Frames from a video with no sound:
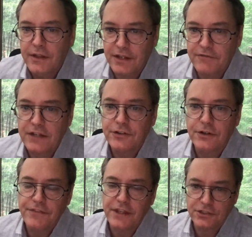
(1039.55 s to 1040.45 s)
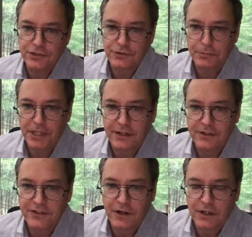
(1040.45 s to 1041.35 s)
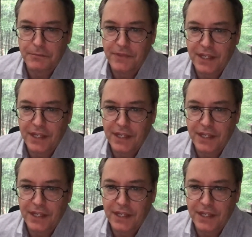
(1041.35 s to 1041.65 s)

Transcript: the inventor of the digital planetarium.